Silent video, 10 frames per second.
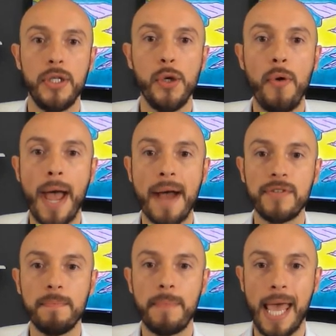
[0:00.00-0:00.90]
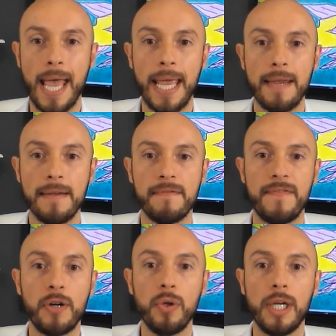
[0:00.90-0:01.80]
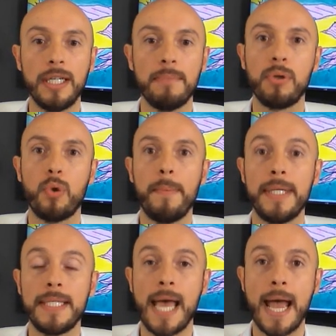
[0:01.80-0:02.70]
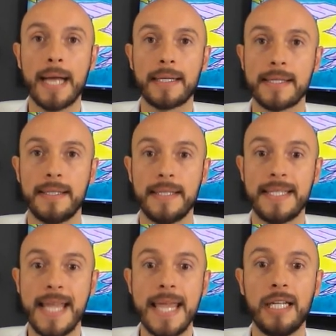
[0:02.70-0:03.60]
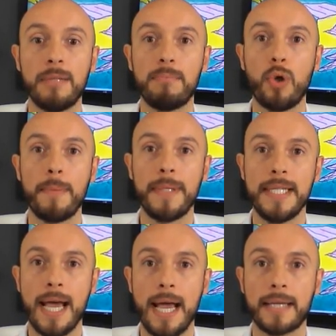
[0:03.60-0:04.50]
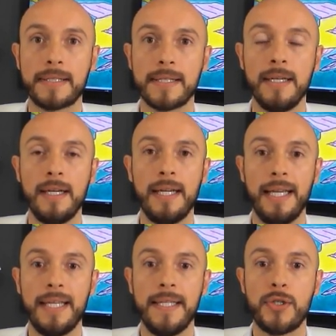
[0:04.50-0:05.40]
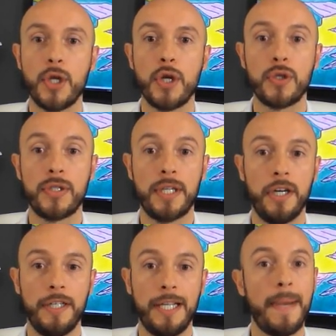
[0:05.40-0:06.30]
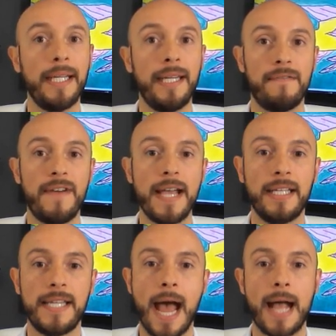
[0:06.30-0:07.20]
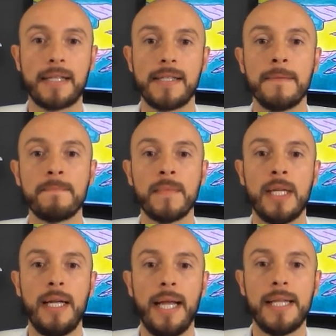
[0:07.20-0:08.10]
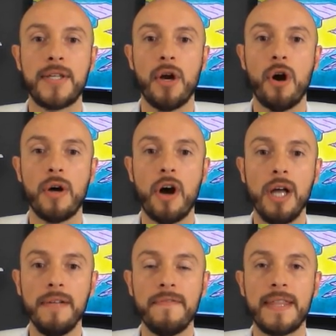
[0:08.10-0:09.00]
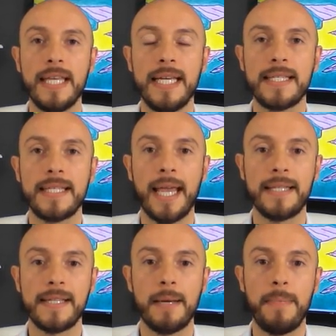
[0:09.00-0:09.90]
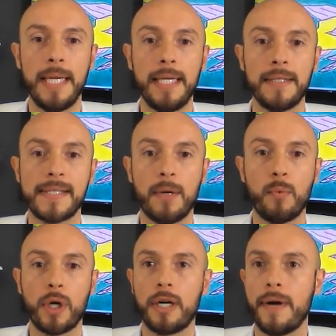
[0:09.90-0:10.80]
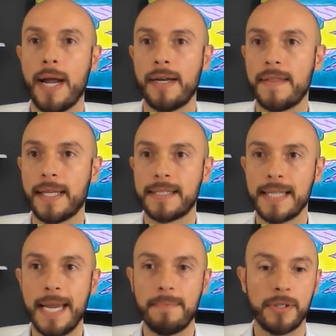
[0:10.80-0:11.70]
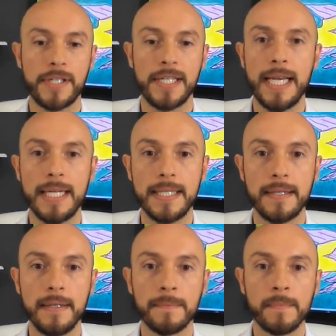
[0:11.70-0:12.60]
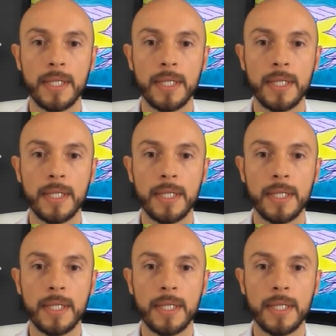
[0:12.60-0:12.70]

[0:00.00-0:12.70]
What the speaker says: you have to pay federal unemployment tax, state unemployment tax, and then Social Security and Medicare, FICA tax. And so all of this ends up being somewhere around, I think it's 8%,